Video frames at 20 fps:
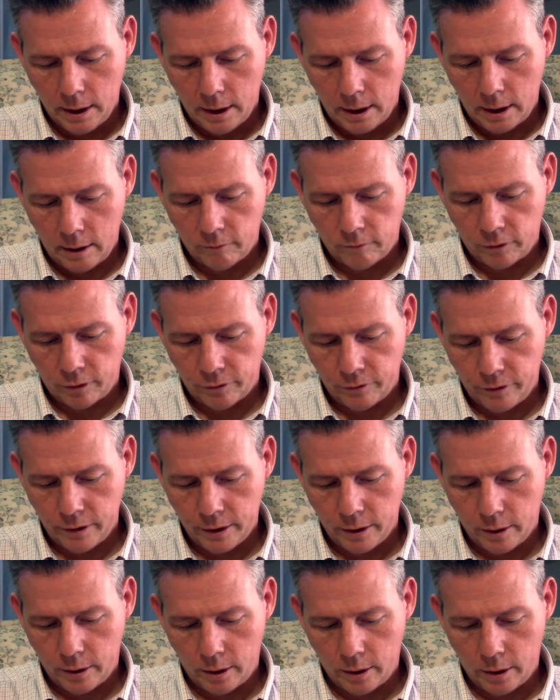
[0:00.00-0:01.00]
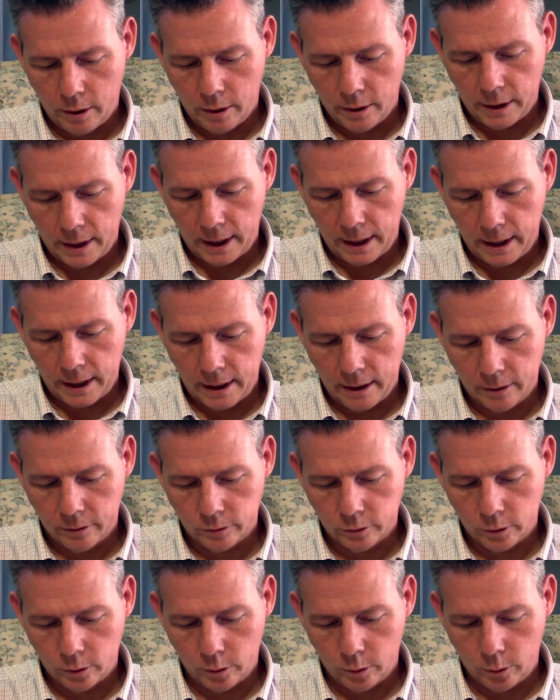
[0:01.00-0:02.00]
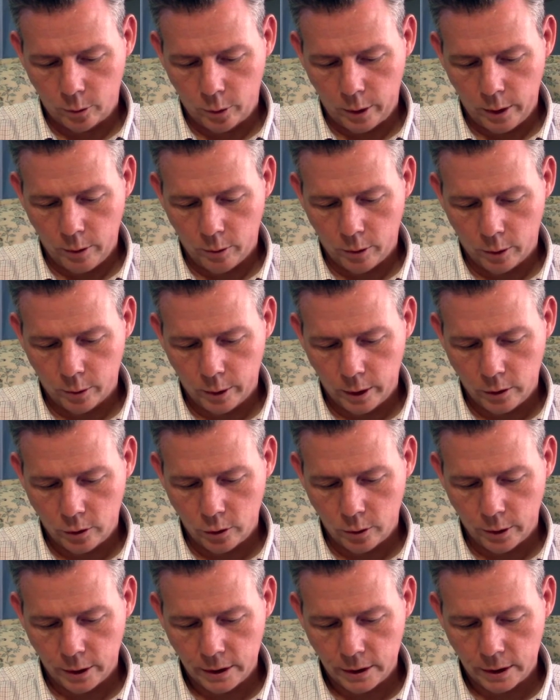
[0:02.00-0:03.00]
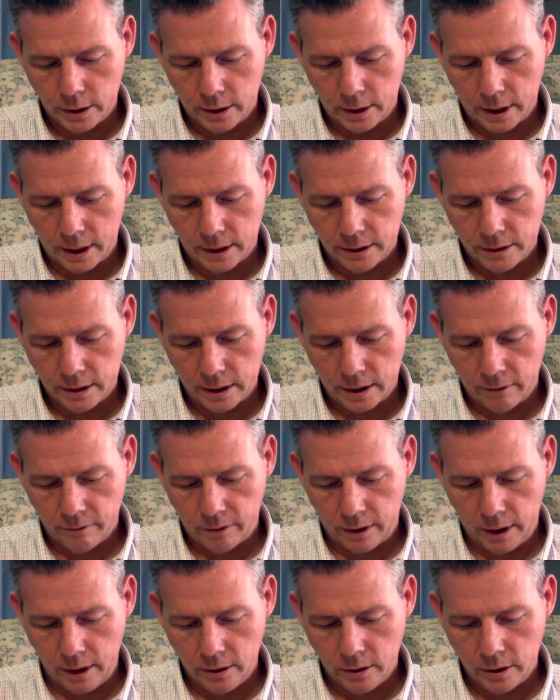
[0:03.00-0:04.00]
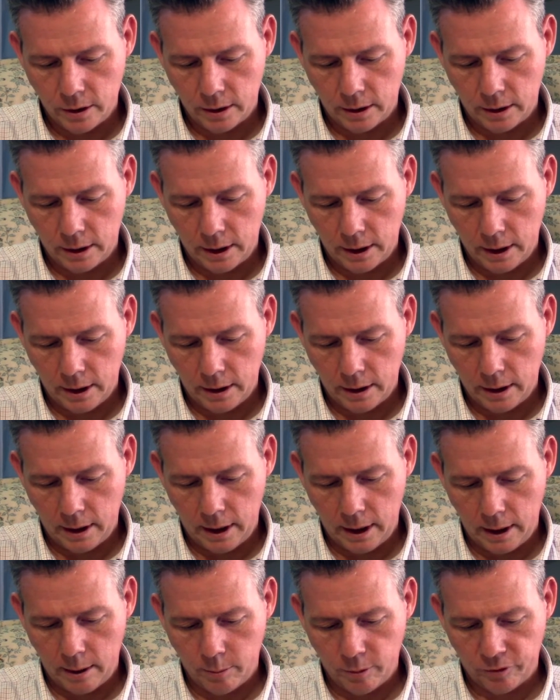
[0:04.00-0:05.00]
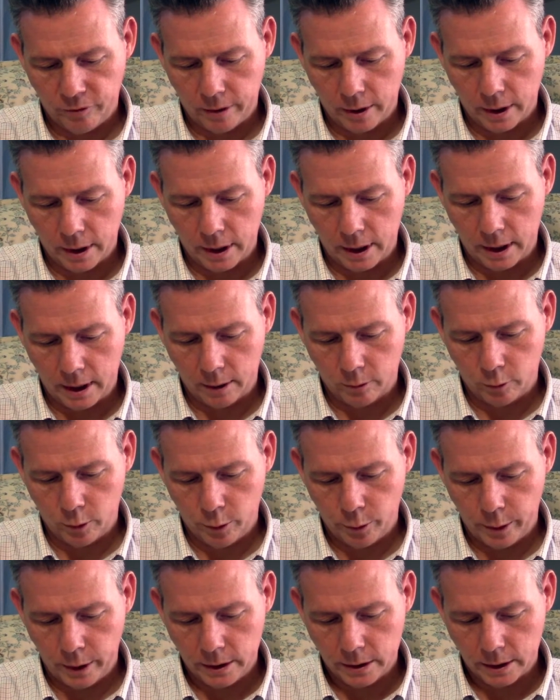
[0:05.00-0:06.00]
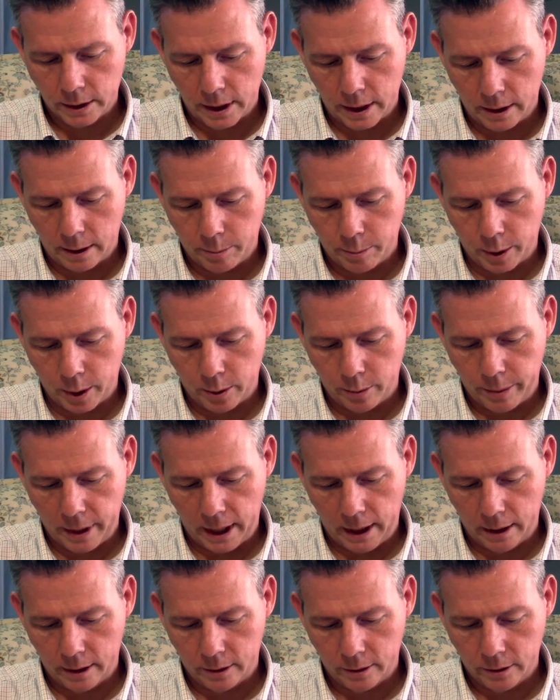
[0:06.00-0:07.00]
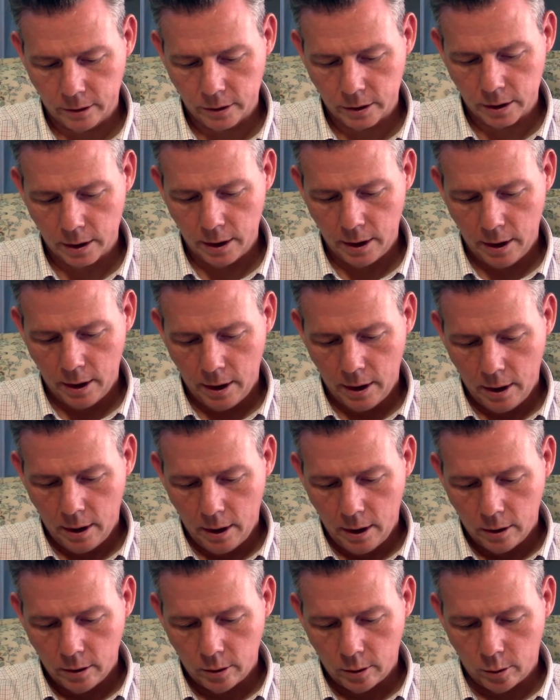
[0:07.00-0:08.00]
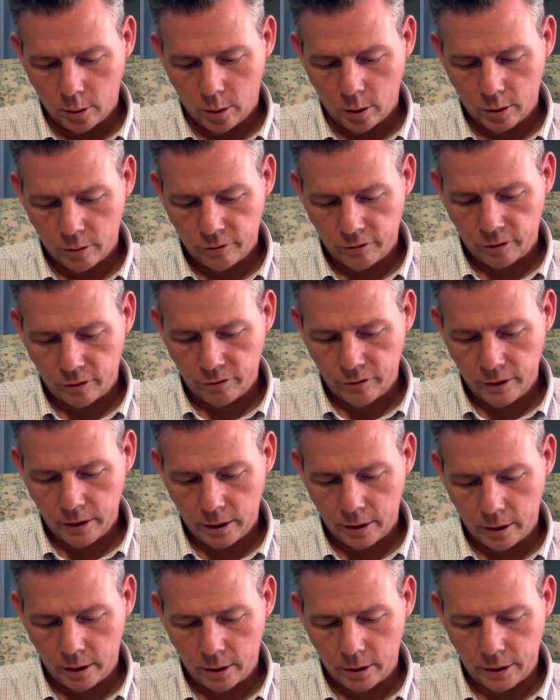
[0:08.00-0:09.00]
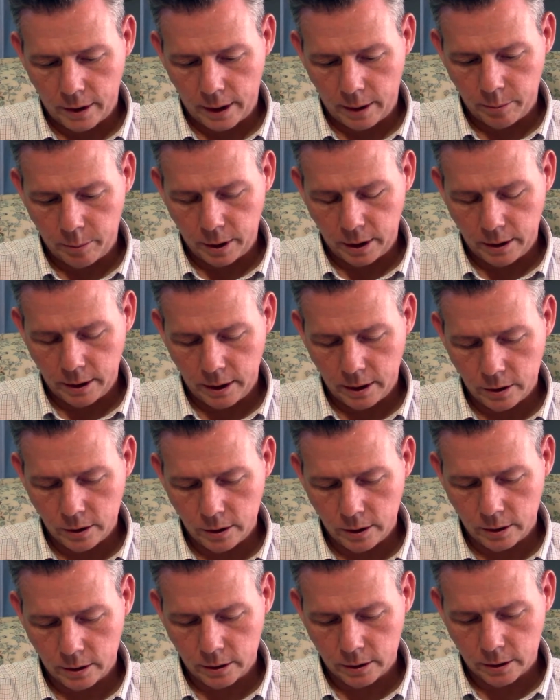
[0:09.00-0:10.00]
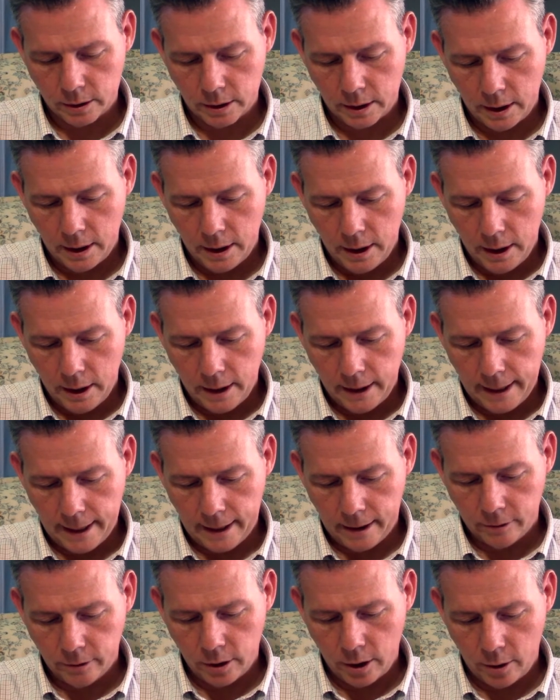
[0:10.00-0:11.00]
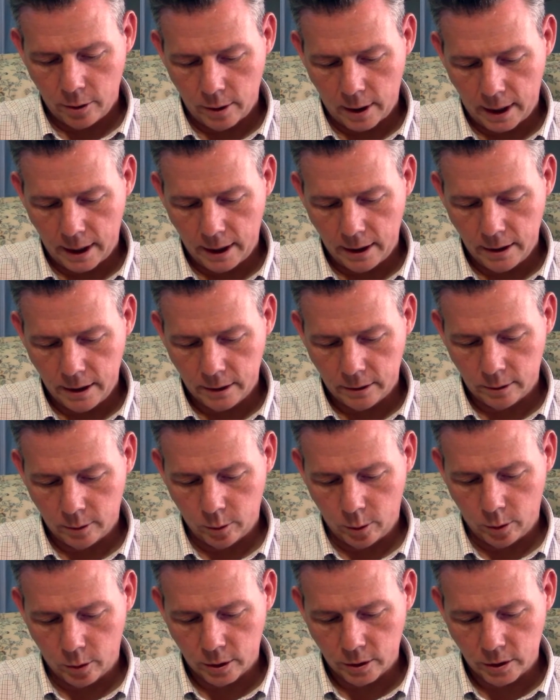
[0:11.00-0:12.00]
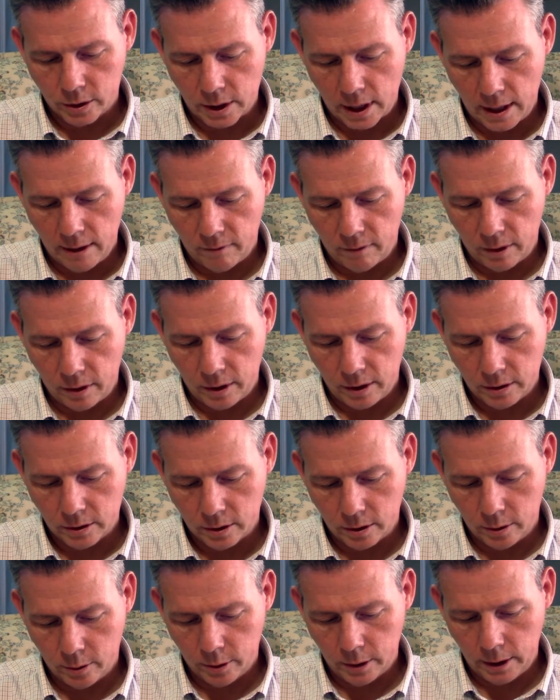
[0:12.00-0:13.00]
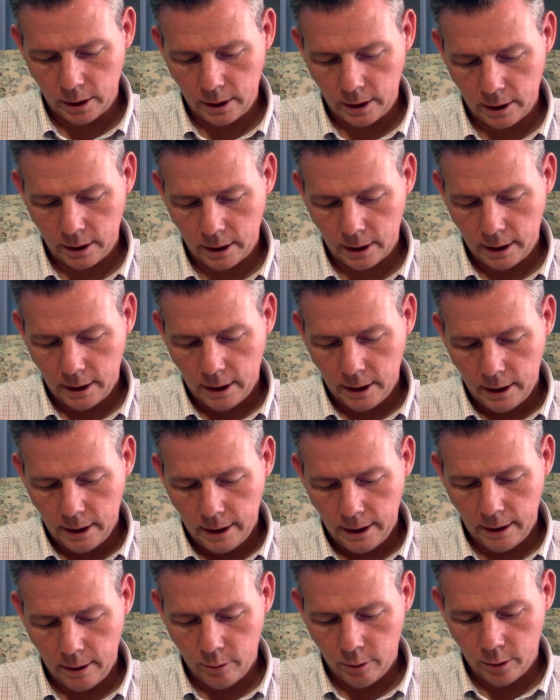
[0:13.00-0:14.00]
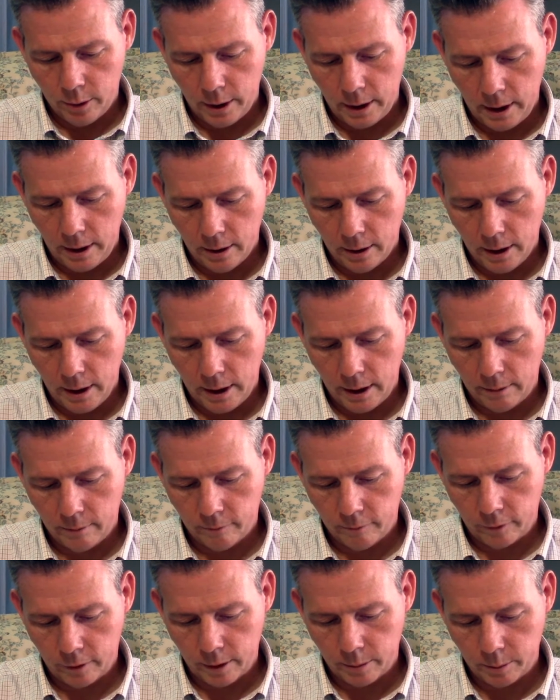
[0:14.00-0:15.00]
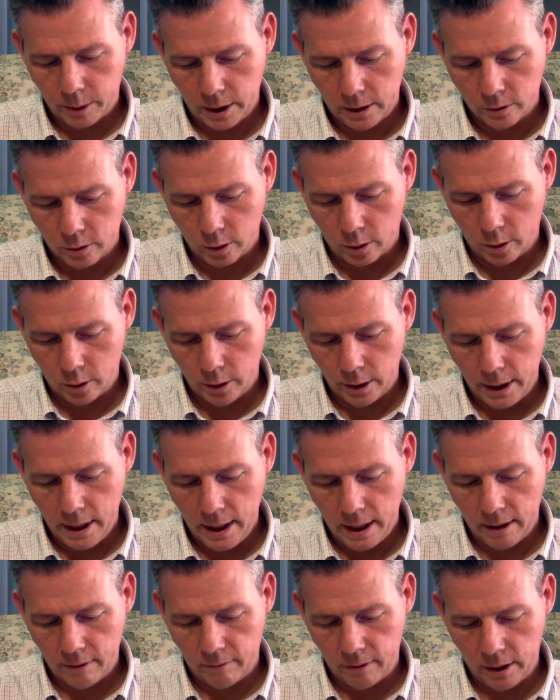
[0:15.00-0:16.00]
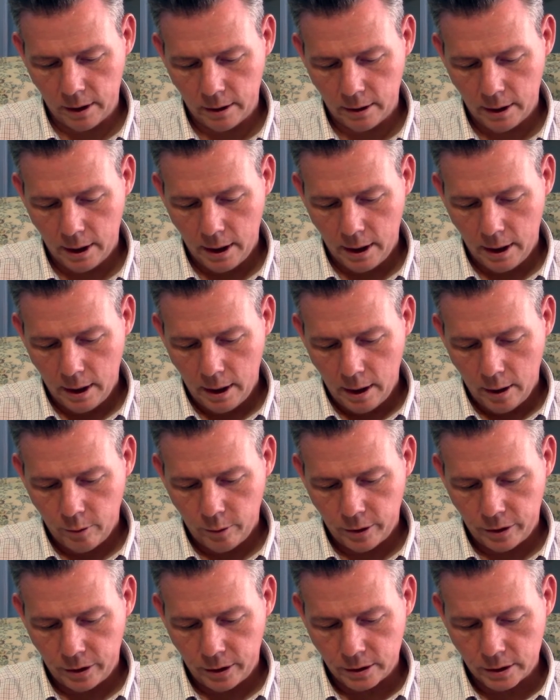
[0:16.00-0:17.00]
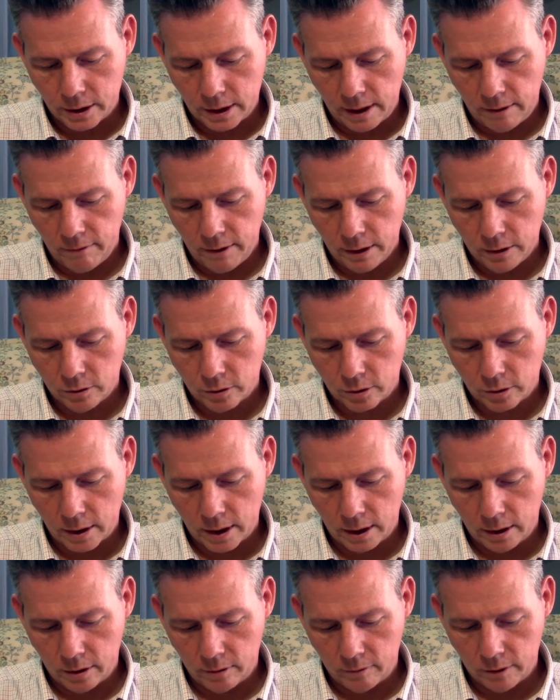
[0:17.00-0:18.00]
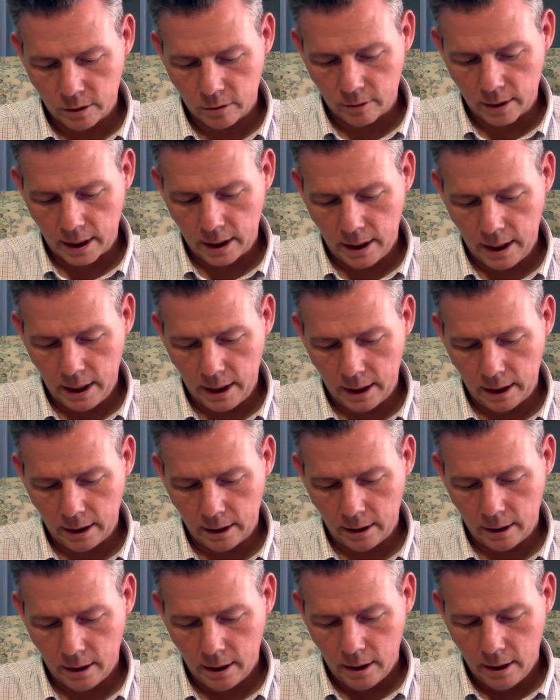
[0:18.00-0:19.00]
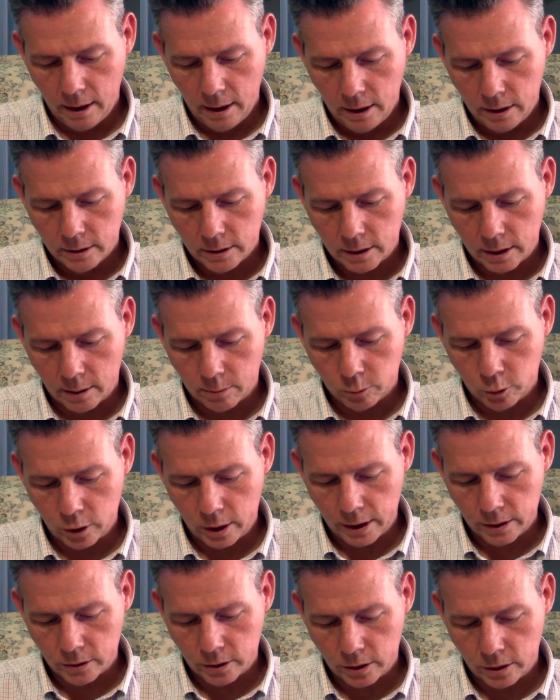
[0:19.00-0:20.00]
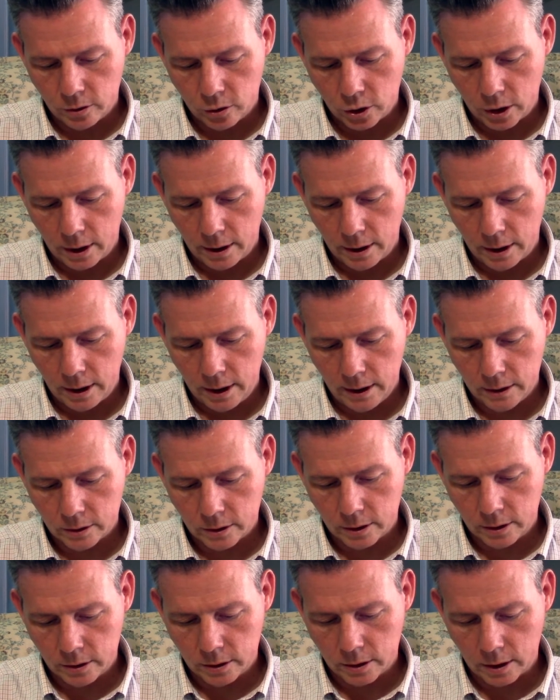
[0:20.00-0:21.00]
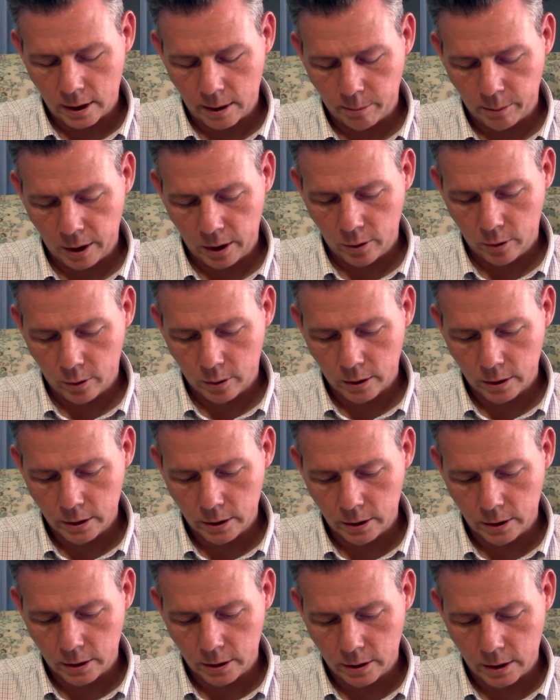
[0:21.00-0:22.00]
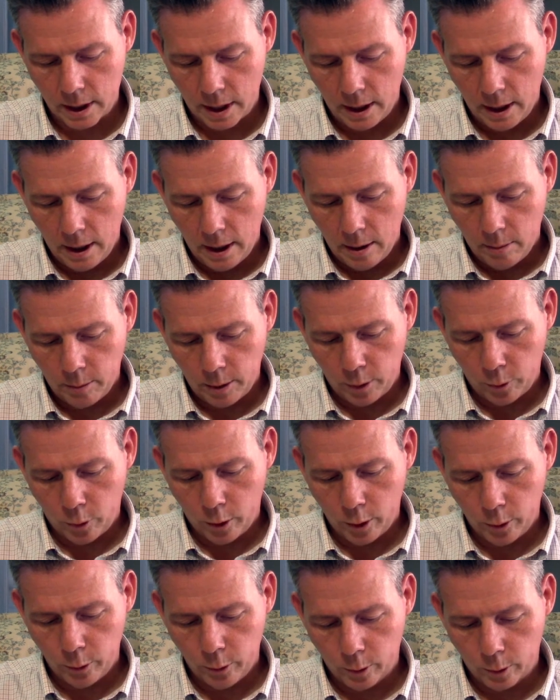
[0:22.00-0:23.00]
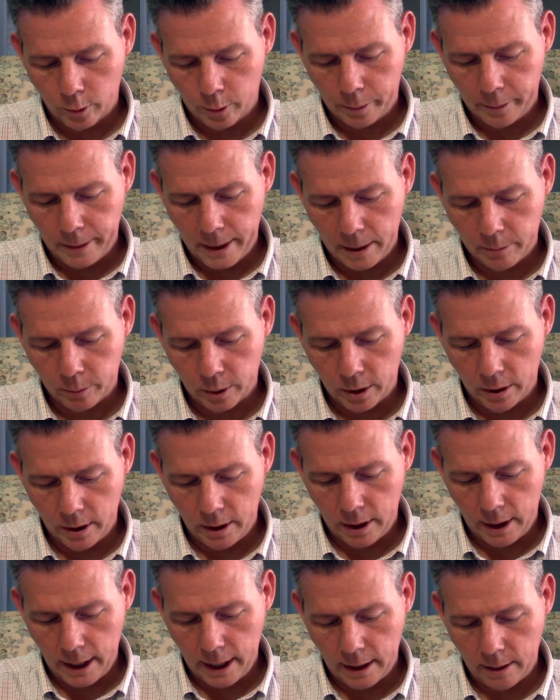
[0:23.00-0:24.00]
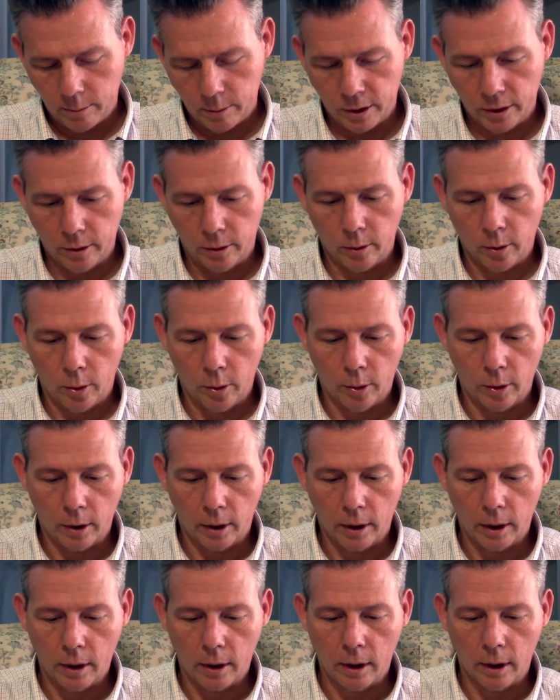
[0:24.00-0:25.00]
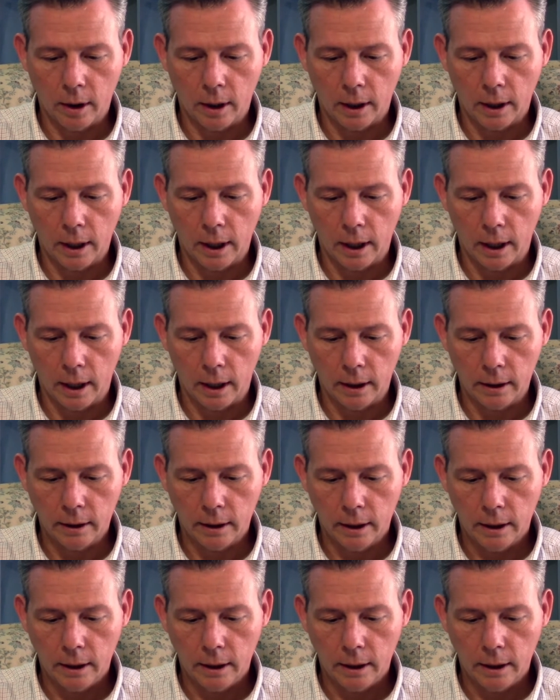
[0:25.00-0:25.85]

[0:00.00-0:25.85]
and fulfill all thy counsel. We will rejoice in thy salvation. In the name of our God will we set up our banners. The Lord fulfill all thy petitions. Now know I that the Lord saveth his anointed. He will hear him from his holy heaven with the saving strength of his right hand. Some trust in chariots and some in horses, but will remember the name of the Lord our God."